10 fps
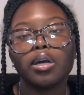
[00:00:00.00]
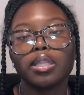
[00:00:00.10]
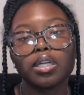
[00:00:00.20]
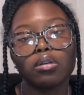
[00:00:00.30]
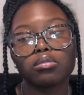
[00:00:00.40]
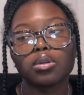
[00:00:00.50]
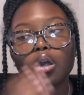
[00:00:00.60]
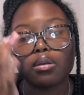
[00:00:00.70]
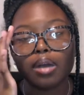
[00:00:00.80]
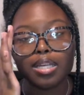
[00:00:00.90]
they don't
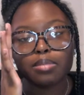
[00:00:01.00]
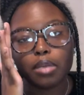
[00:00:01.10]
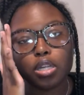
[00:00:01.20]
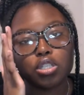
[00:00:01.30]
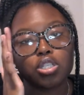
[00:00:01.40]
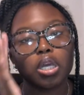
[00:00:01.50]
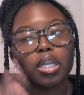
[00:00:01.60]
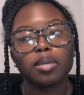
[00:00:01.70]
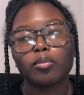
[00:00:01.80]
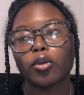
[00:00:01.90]
grow as much
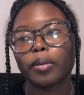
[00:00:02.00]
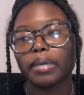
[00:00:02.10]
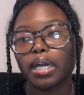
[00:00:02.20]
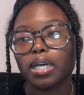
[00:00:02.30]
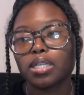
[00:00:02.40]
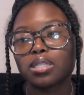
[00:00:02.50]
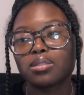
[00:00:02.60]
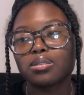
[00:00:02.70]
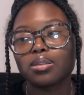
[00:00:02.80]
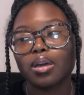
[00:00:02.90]
anymore because
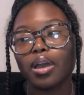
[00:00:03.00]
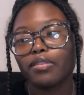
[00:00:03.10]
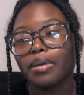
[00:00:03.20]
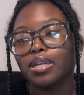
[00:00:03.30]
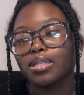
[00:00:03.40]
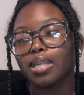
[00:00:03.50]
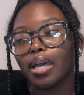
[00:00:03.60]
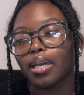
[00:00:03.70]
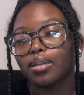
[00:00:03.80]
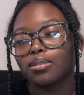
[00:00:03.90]
everybody's
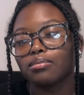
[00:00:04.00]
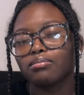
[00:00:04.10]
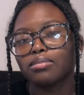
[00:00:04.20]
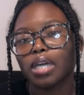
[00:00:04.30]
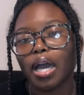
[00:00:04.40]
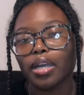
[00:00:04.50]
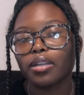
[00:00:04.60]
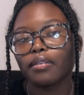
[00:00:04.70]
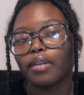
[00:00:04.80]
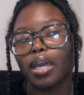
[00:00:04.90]
like
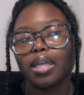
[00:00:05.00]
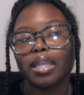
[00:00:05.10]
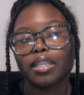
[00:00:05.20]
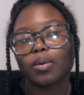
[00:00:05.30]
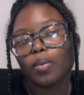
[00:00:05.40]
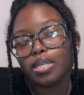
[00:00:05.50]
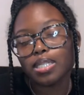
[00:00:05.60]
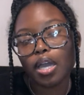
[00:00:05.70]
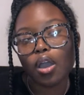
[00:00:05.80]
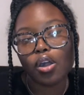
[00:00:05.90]
tired of it. And like, the ones
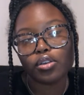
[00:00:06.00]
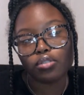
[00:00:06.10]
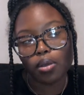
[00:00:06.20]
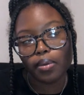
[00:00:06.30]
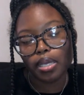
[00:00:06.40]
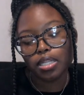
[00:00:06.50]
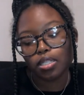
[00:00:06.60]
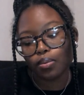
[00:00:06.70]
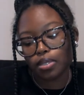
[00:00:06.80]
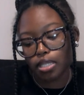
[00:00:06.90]
that are growing, it's
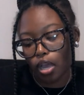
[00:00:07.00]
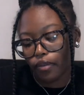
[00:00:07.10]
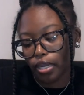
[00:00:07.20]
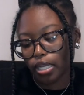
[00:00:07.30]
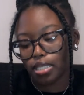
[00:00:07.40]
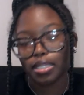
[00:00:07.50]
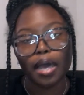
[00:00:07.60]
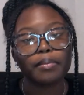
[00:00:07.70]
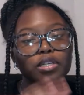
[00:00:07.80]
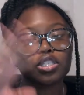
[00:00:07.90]
the ones that already
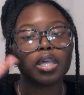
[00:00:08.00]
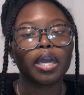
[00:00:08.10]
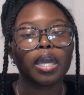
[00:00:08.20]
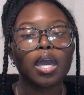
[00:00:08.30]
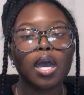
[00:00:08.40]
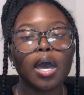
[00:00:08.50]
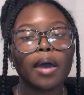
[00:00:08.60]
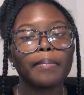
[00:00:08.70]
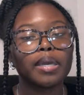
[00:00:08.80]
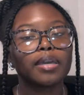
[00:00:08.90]
established like
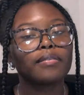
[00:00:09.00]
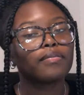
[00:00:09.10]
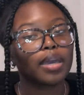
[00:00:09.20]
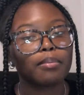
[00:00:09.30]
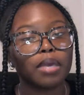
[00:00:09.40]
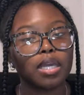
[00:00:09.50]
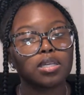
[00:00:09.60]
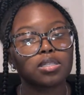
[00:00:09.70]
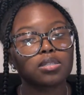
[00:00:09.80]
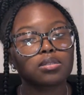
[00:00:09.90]
a big fan
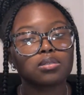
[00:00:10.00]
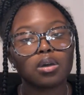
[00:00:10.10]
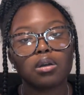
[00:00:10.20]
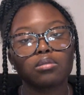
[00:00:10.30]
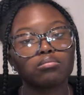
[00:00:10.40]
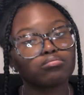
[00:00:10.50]
base. So,